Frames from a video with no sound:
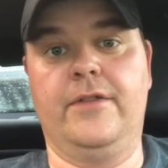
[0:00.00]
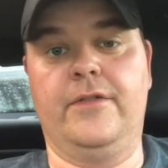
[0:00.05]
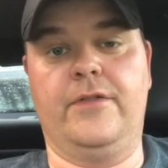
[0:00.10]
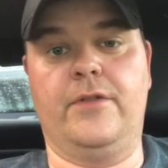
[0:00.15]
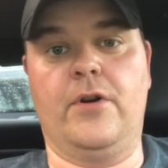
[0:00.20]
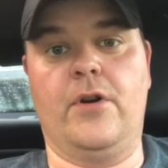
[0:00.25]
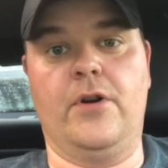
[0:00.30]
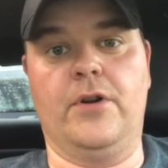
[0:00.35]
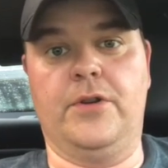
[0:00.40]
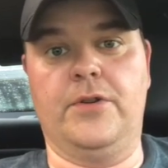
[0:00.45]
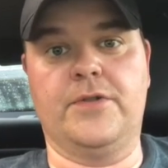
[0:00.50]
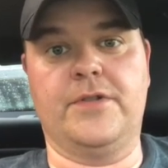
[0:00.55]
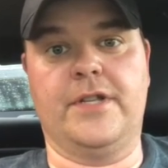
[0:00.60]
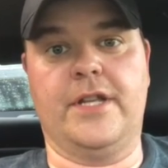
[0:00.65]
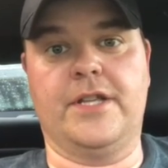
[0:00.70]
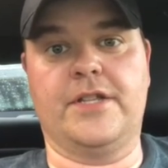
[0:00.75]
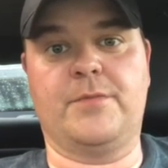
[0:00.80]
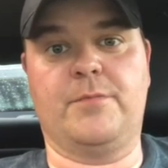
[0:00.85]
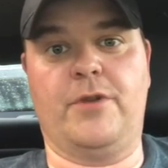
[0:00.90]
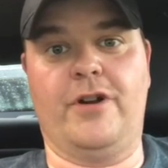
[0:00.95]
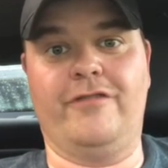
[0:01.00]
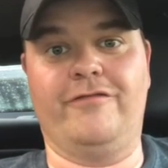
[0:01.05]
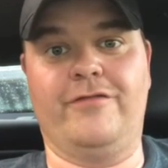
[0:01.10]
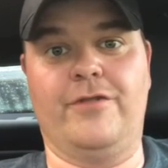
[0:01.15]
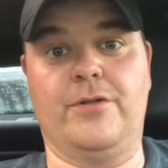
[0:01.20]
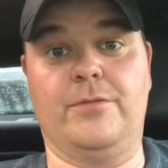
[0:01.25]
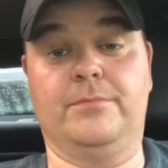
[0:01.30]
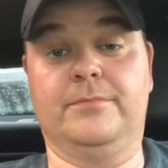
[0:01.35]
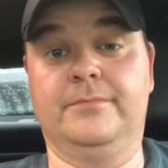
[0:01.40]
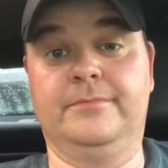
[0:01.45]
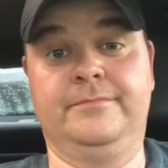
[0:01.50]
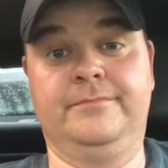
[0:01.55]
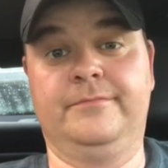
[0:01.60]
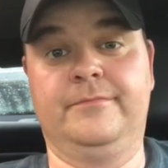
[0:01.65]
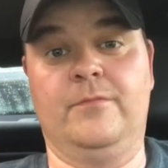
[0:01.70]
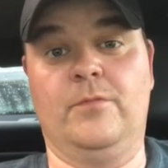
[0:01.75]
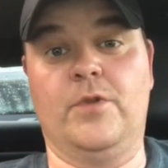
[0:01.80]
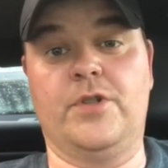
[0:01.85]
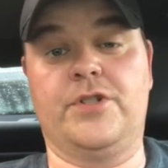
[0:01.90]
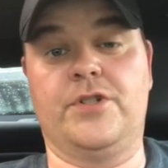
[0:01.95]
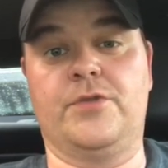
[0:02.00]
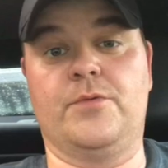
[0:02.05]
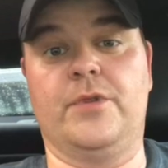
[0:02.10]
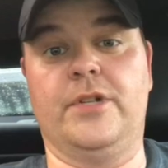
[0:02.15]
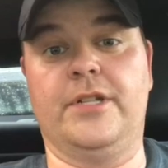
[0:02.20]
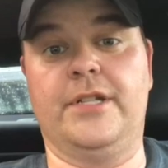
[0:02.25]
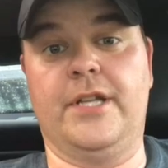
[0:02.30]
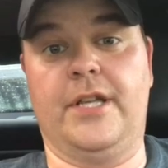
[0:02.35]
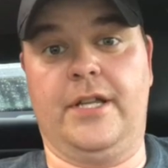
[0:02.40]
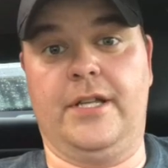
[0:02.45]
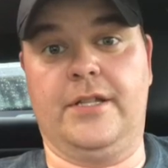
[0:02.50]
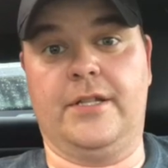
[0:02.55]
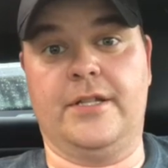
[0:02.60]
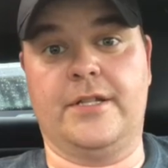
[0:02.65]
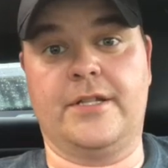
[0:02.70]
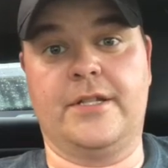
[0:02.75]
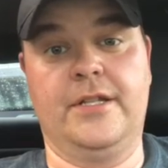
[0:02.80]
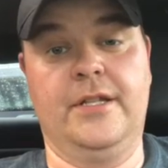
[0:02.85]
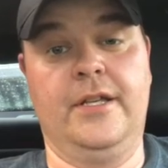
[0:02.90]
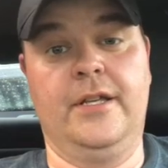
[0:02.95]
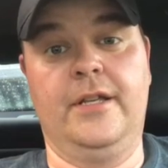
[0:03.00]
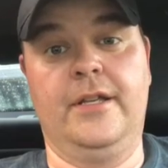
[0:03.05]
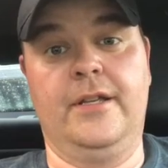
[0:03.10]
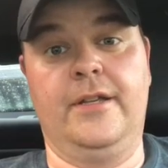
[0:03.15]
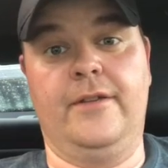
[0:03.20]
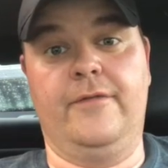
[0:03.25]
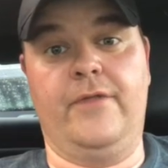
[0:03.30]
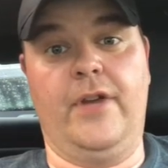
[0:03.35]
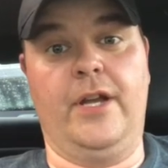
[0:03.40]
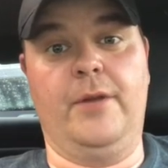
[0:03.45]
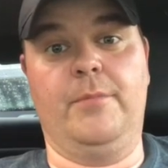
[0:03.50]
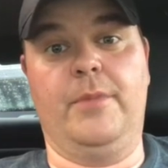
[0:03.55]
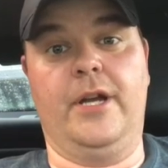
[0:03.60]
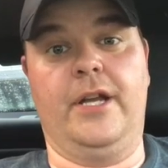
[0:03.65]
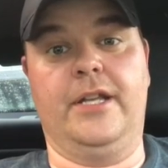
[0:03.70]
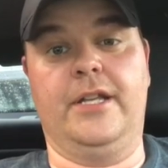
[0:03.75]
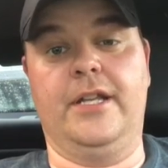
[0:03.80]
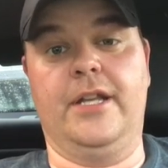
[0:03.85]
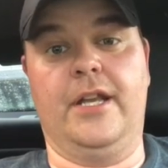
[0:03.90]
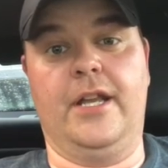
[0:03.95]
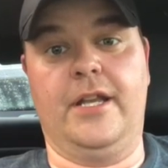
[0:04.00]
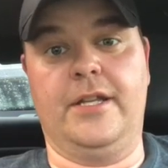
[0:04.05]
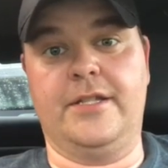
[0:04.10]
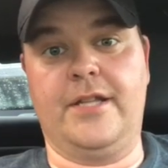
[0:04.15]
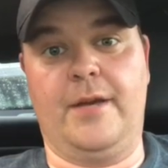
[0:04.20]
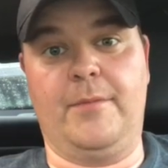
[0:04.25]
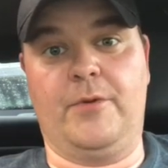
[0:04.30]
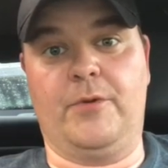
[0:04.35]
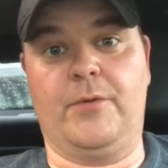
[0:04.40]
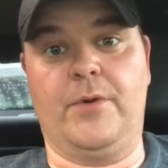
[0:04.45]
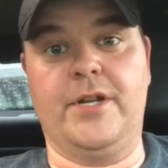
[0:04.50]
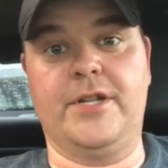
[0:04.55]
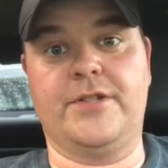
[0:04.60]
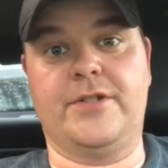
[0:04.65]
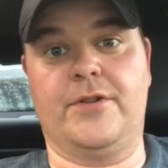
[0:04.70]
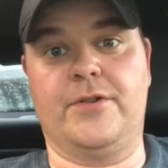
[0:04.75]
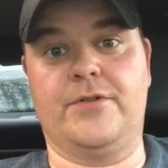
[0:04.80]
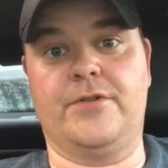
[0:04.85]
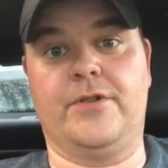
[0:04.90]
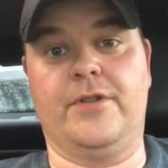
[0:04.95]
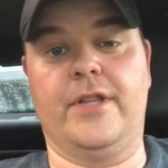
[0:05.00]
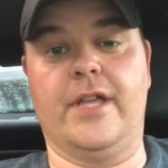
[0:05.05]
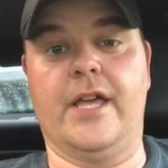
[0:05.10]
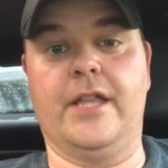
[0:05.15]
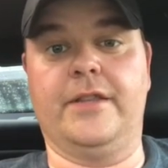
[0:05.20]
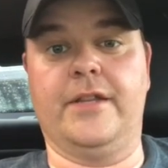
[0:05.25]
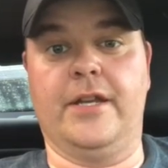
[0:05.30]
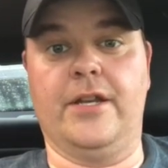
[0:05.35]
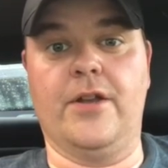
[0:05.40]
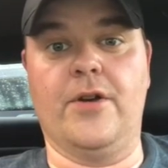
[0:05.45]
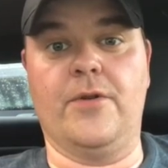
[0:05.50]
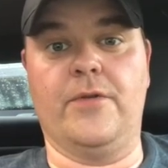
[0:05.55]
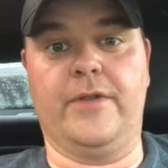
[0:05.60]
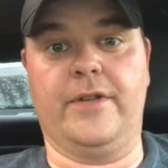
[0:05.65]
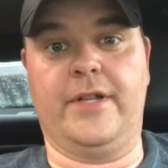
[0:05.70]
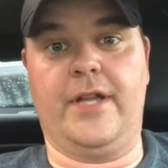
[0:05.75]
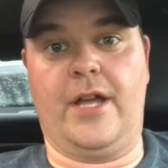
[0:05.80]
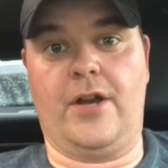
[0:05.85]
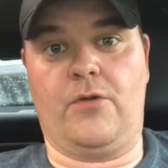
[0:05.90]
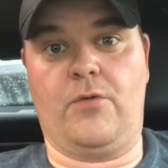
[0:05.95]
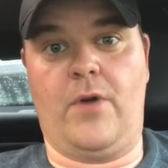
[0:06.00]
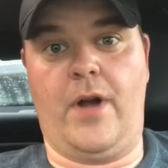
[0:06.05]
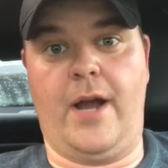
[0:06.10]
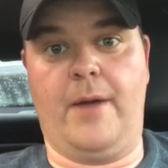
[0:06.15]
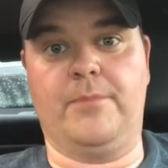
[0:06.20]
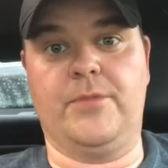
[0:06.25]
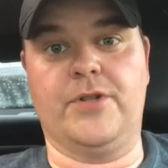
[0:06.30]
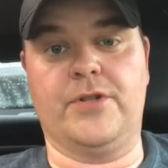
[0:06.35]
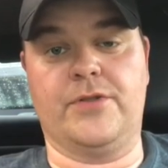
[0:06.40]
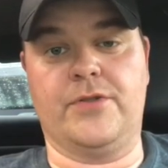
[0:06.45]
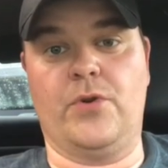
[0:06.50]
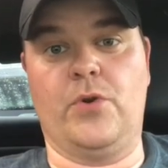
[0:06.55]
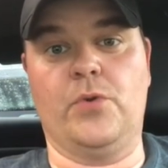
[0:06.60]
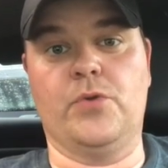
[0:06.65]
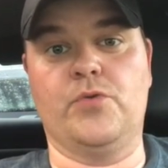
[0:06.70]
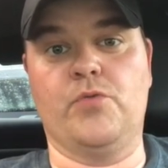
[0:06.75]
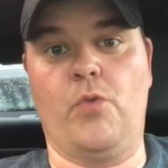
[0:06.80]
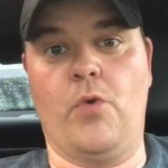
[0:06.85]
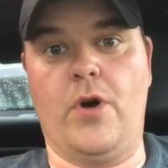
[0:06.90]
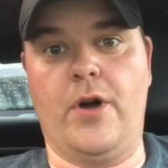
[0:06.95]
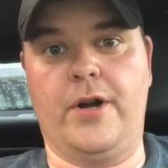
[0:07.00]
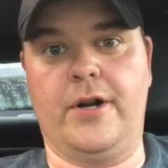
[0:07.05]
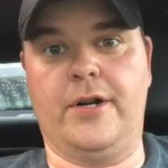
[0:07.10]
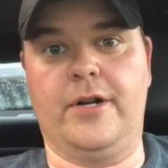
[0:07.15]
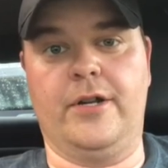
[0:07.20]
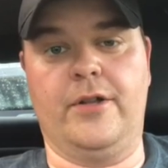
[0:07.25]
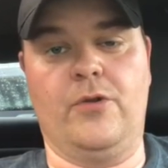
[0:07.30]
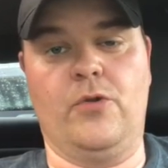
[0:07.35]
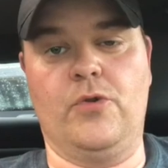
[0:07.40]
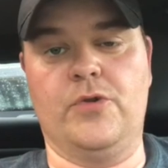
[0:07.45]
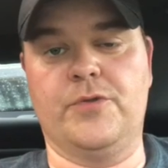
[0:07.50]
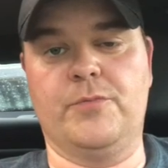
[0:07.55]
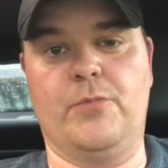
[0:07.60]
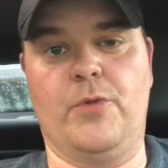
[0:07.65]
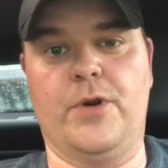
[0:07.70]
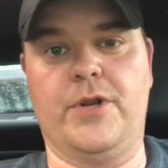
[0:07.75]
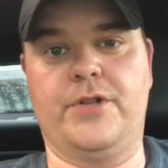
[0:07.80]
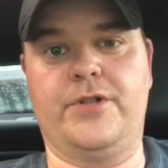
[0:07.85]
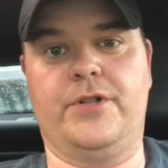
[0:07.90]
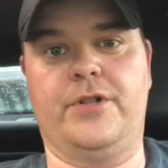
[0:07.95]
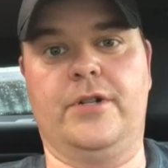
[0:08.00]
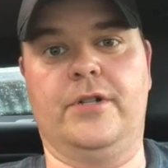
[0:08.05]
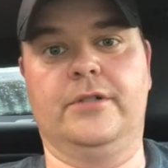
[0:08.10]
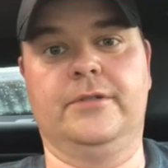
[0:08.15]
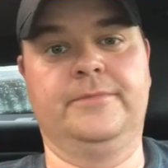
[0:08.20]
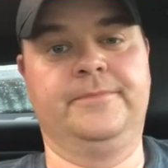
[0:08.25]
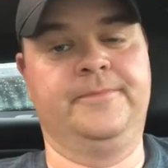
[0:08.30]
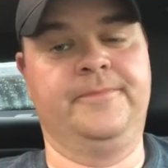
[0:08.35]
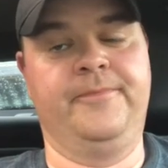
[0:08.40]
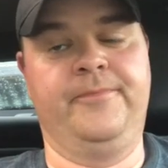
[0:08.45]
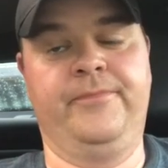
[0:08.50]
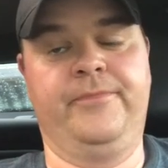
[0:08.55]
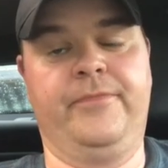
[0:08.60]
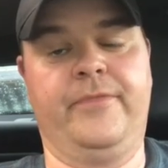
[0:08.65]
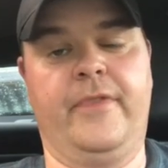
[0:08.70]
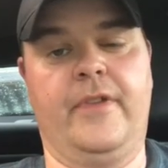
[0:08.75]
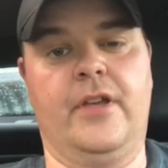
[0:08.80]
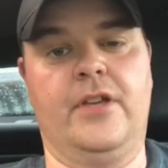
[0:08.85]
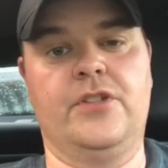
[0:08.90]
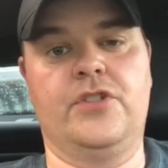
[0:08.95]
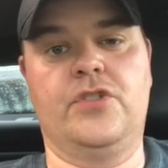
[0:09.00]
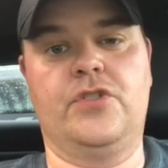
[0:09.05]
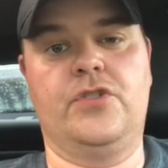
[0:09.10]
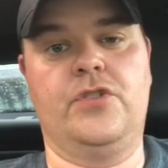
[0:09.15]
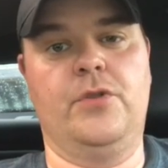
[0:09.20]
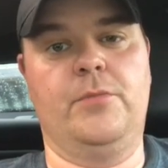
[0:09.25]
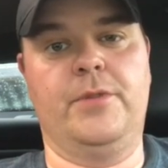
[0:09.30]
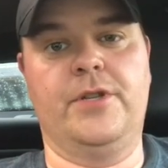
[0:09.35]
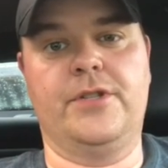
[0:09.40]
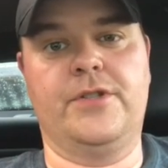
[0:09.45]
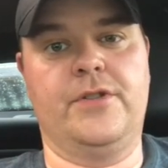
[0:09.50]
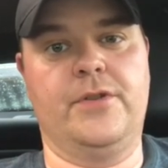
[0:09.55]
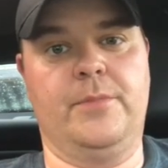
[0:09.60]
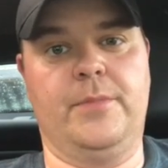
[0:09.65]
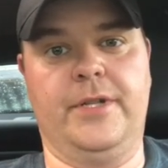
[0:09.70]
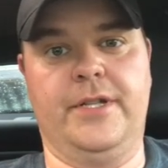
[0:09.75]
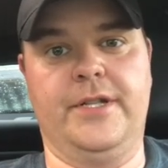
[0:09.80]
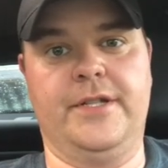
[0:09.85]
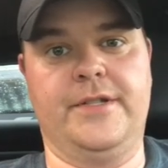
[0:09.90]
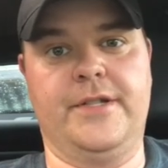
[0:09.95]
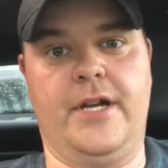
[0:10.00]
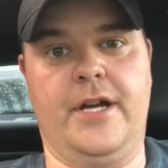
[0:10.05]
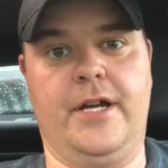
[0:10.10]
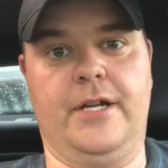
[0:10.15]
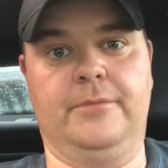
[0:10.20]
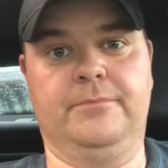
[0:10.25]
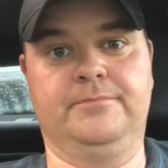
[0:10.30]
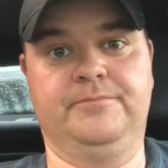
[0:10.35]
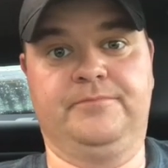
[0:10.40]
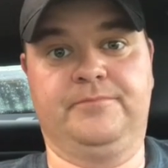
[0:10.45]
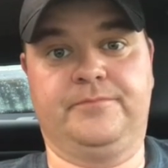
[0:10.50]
they're all using that spray foam, which is ridiculous. If anybody did any type of research on that, they know that that crap just holds water, it holds moisture. Stupid design.